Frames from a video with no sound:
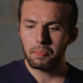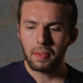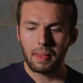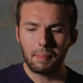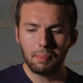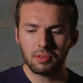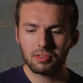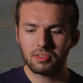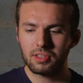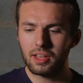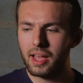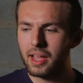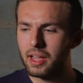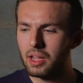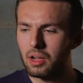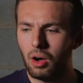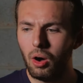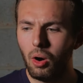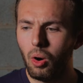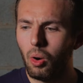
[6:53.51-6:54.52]
People
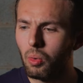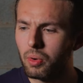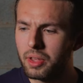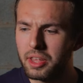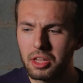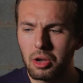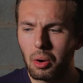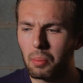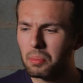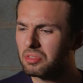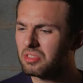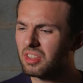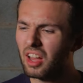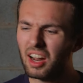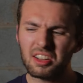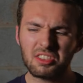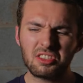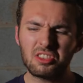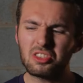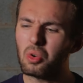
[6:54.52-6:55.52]
say, oh, he almost
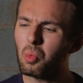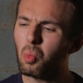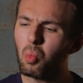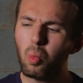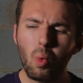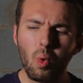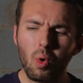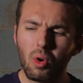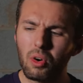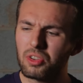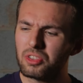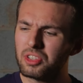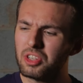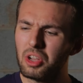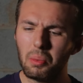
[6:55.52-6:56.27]
got us into wars.